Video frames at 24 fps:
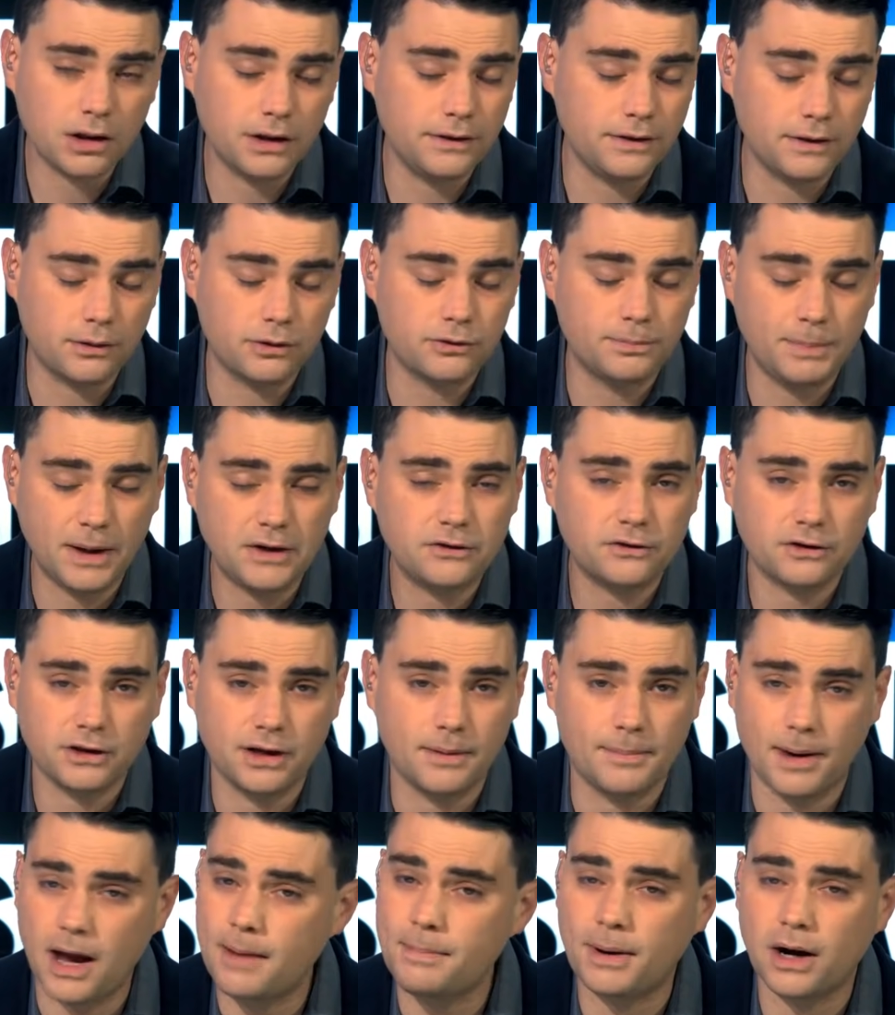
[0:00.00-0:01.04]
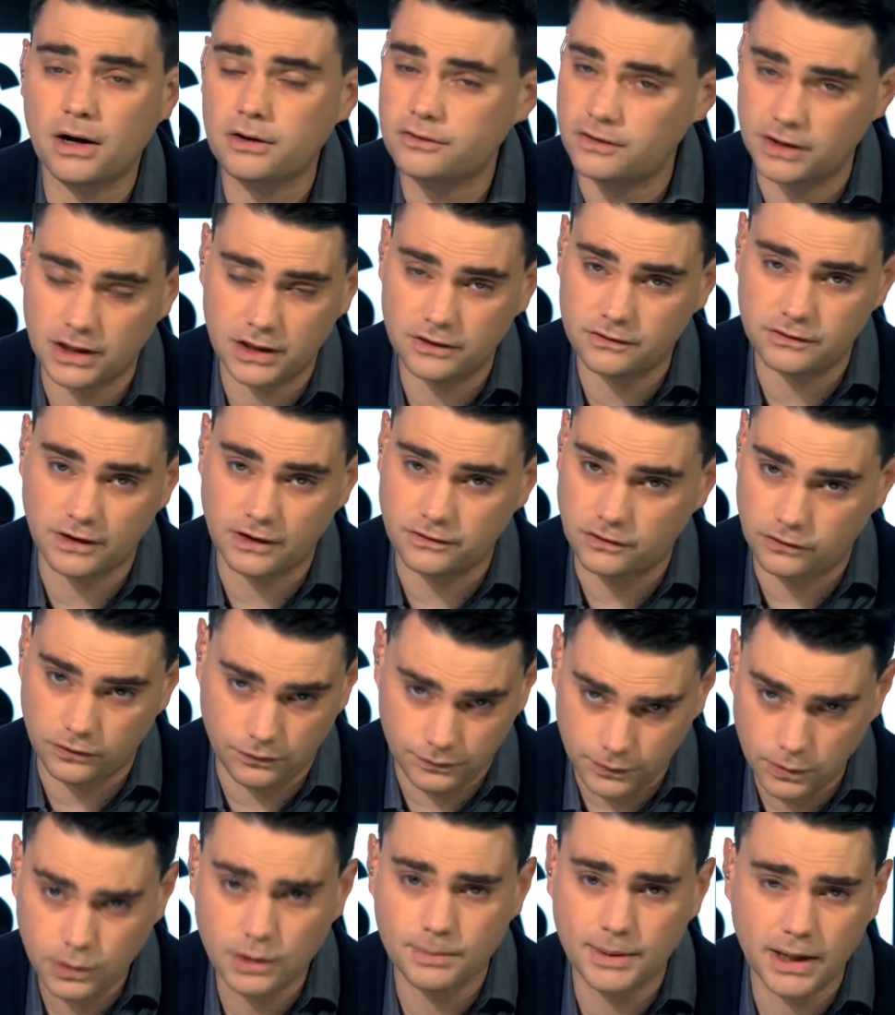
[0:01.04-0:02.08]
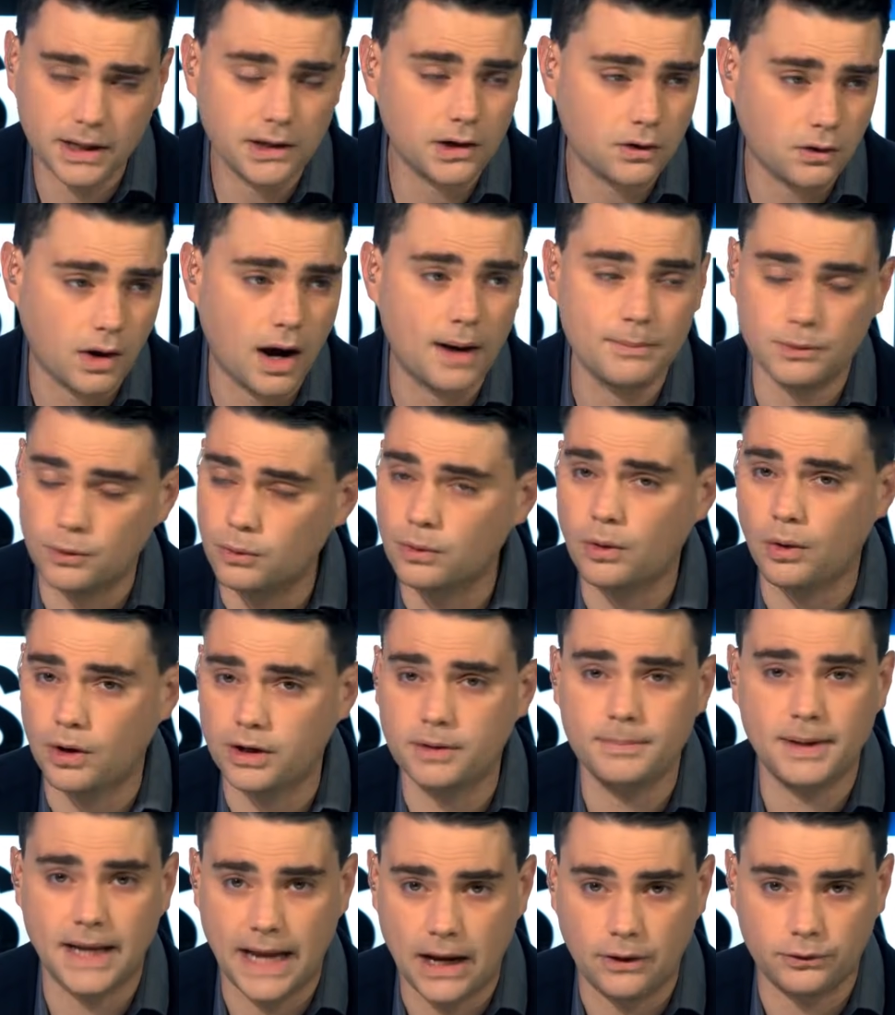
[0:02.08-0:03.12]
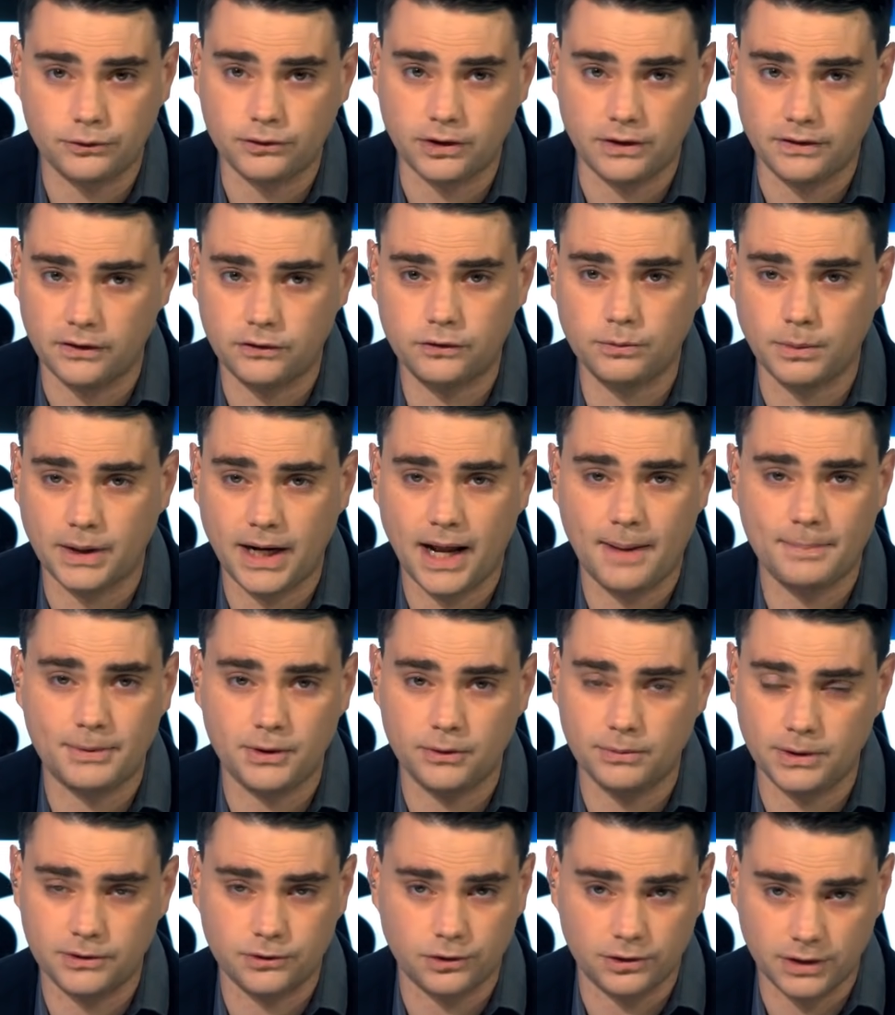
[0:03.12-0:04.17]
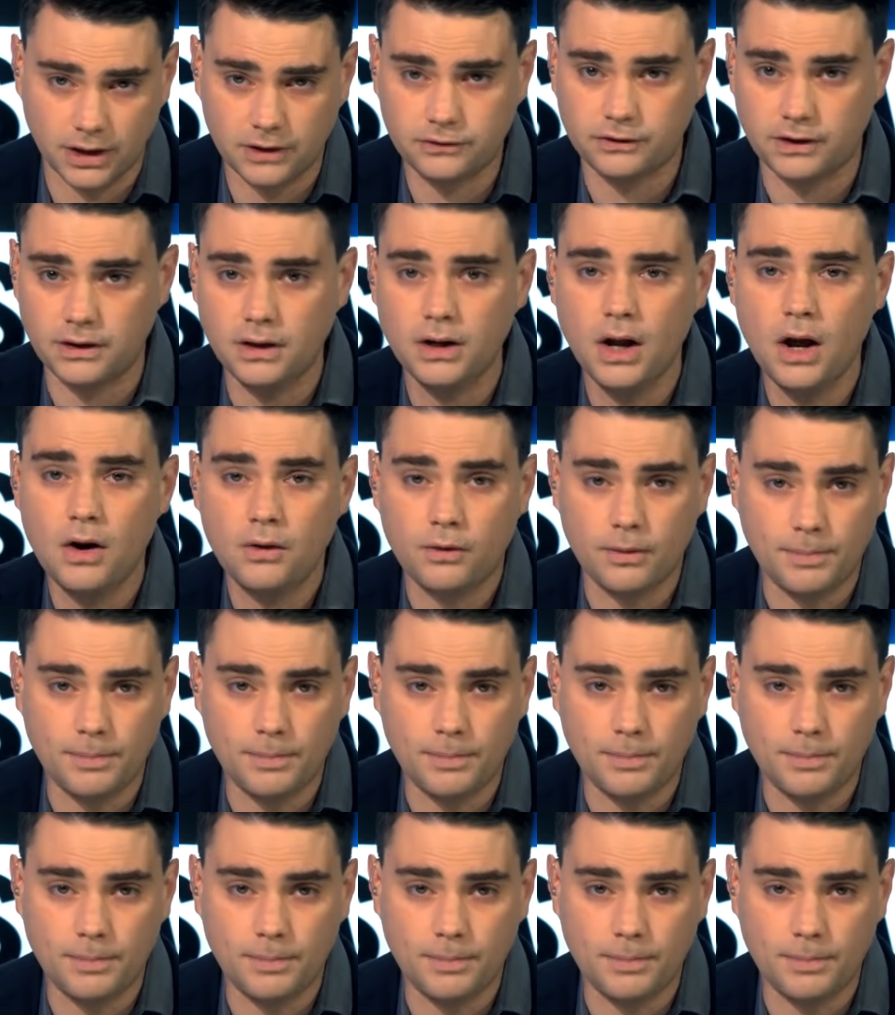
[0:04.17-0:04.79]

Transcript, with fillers: Clinton, there was basically a bipartisan consensus. If you committed a crime, you were going to be ousted. This is what happened to Richard Nixon.